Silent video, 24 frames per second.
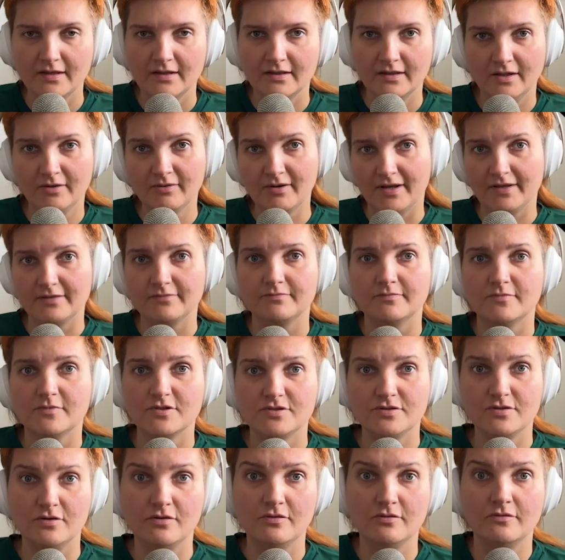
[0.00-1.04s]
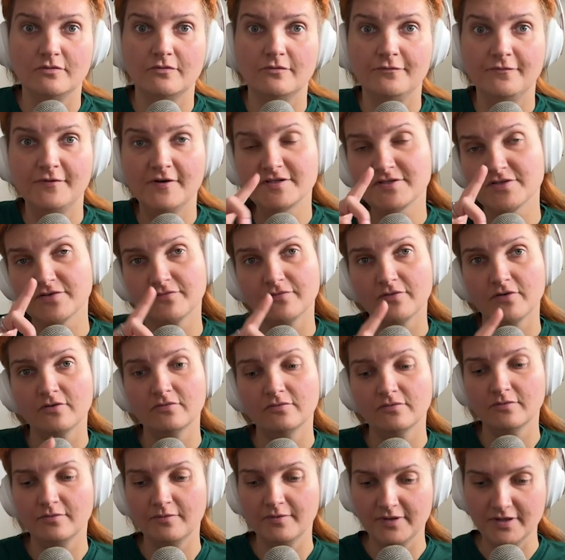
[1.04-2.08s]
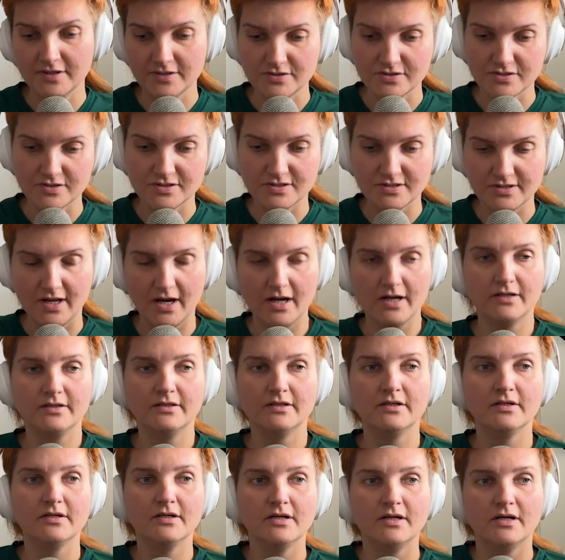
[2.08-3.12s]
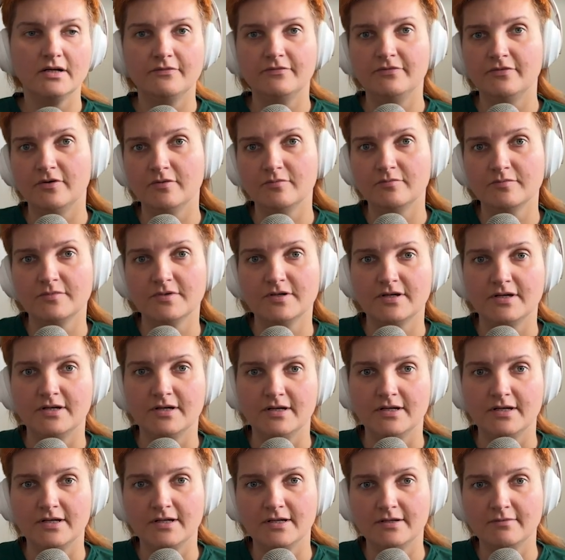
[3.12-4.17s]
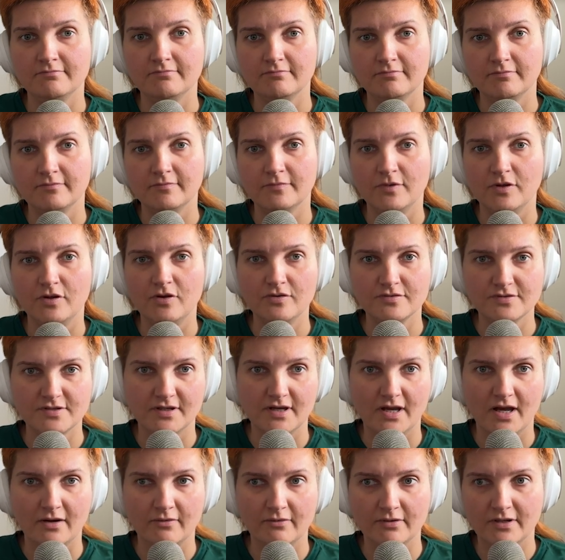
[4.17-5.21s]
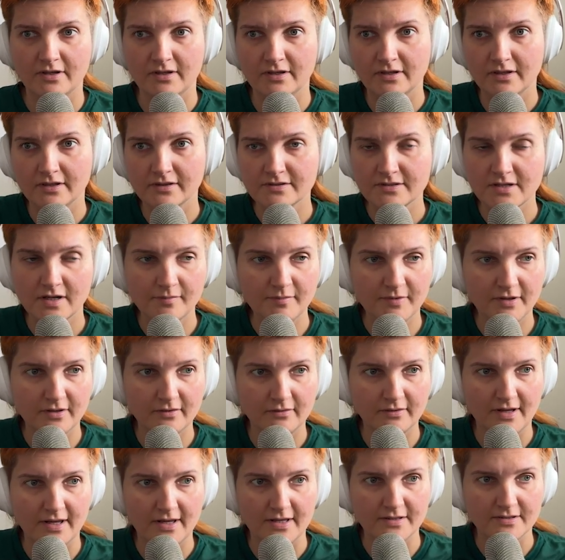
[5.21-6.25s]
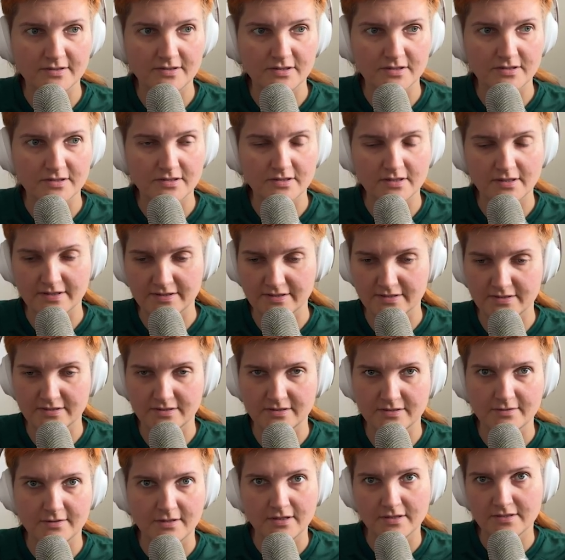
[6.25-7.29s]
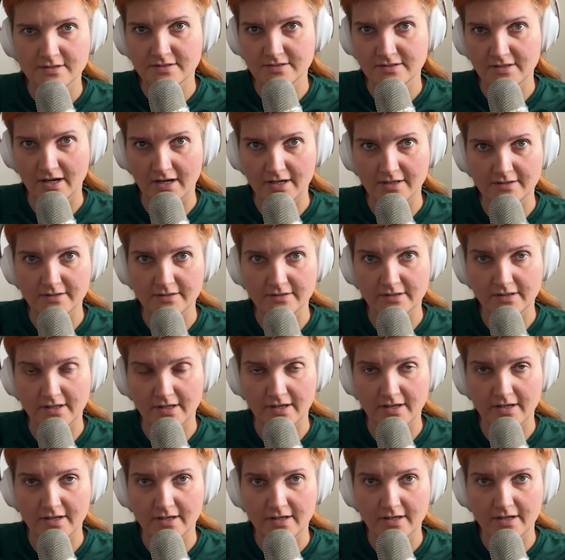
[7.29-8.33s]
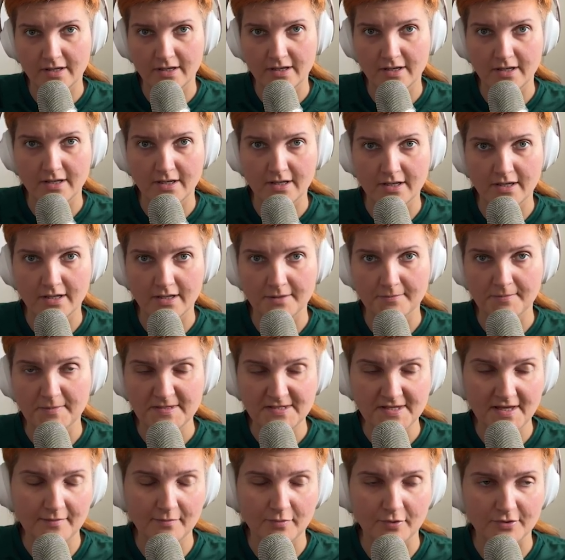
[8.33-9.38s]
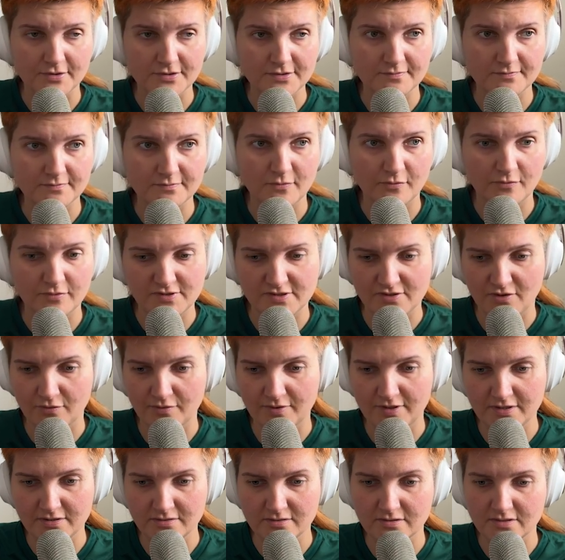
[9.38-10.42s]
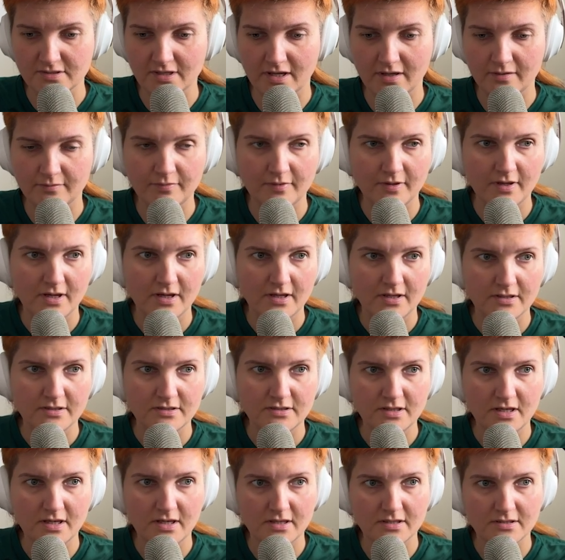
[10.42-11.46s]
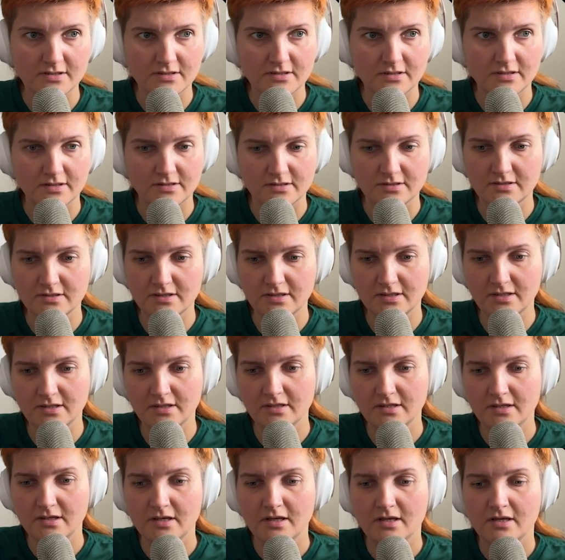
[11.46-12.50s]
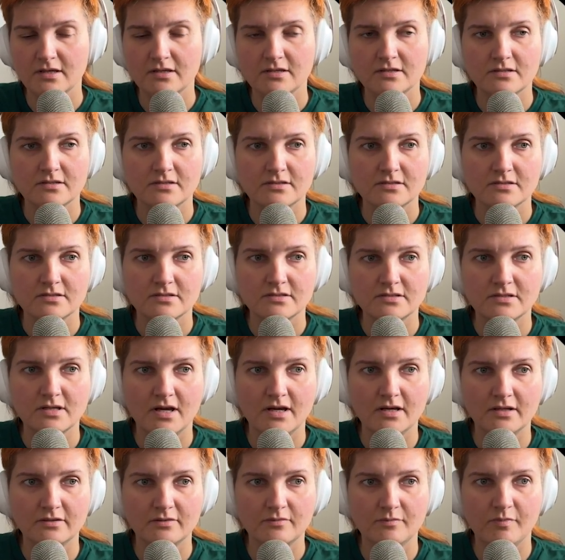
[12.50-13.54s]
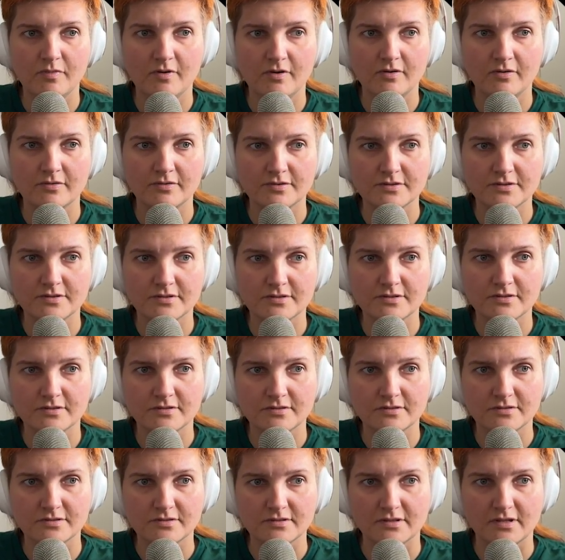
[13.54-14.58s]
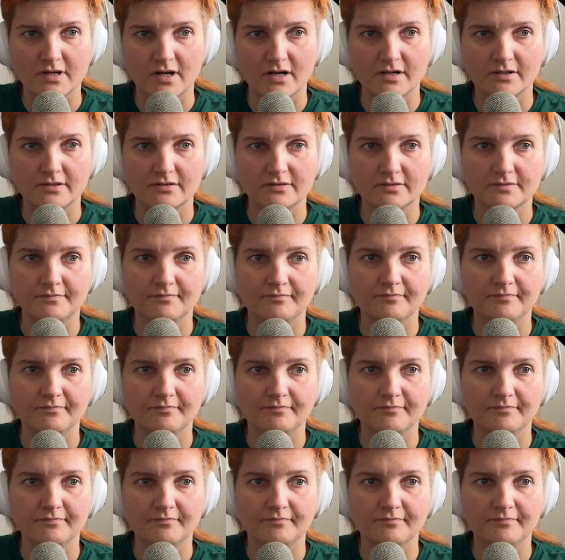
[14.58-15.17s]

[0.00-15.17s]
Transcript: All right, so first of all, we need to start from uh, using our terminal and just let's start the uh, sandbox. So we need to type jstz sandbox start.